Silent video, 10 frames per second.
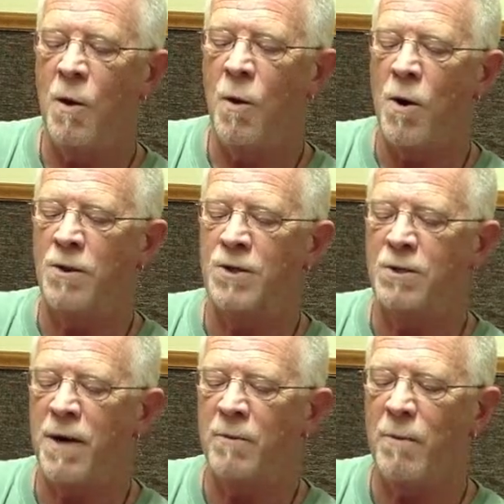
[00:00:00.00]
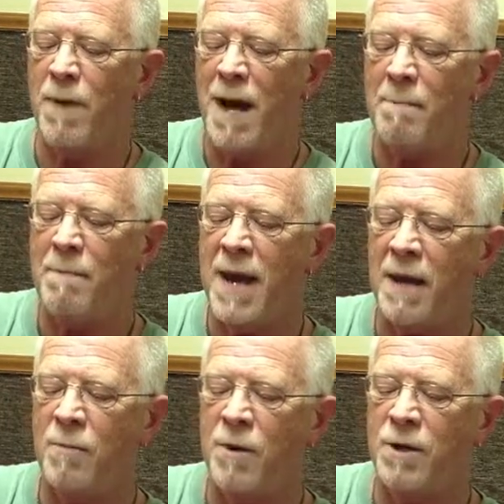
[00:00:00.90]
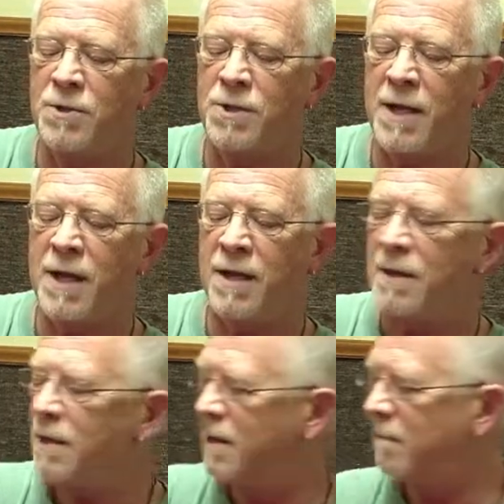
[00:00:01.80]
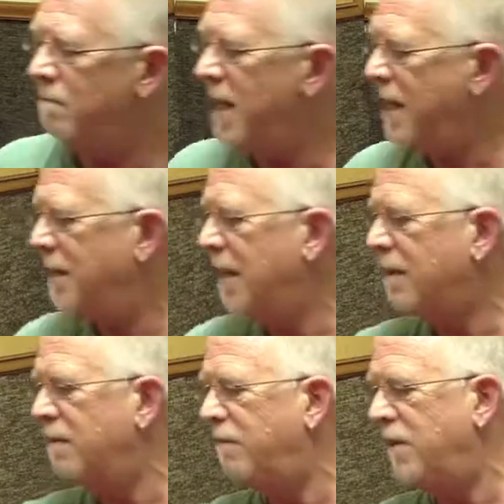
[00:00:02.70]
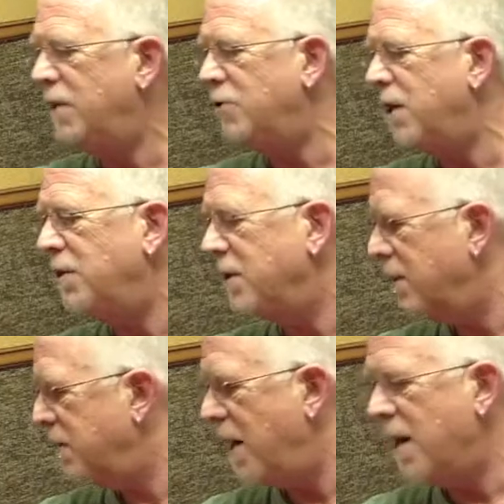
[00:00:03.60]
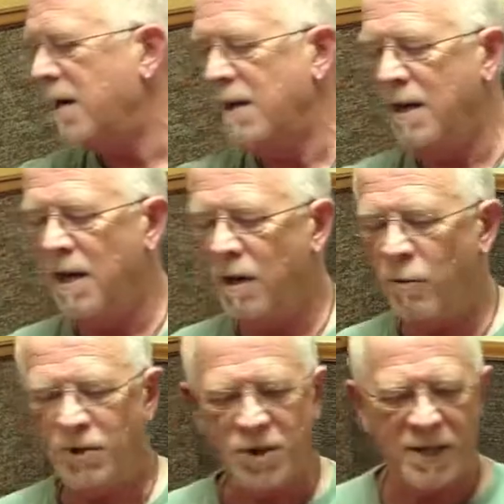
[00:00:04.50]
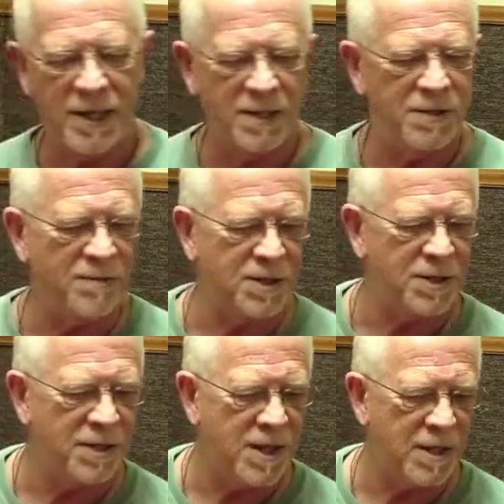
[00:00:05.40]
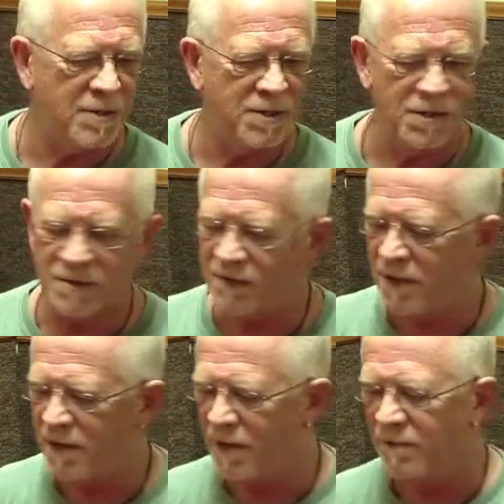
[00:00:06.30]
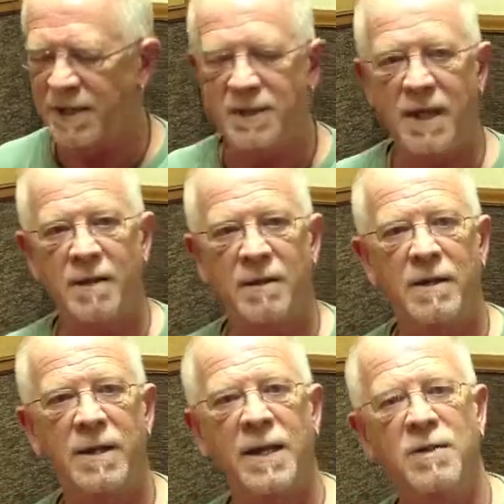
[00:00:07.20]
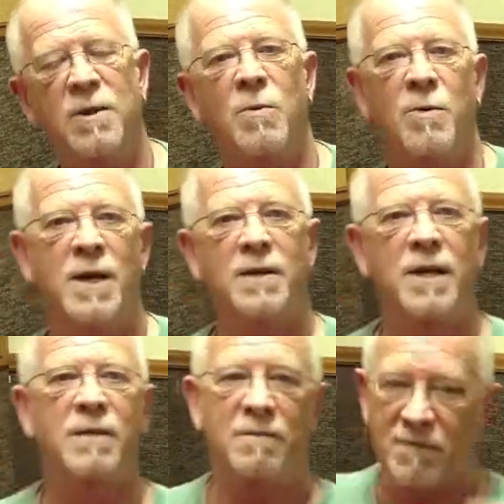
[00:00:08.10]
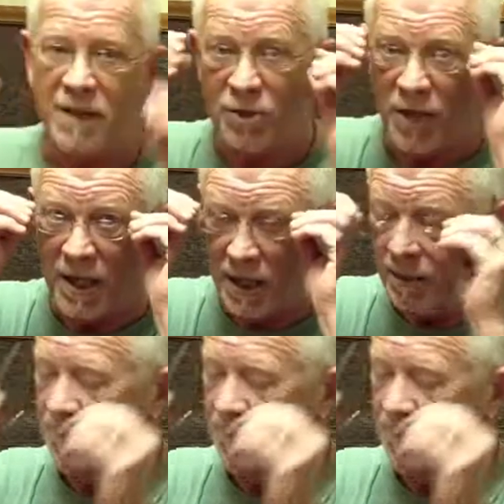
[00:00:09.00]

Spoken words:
or the string will pop backwards and may nick the finish your guitar, which in the case of this guitar, this is a very lovely Taylor, and I don't want to nick the finish on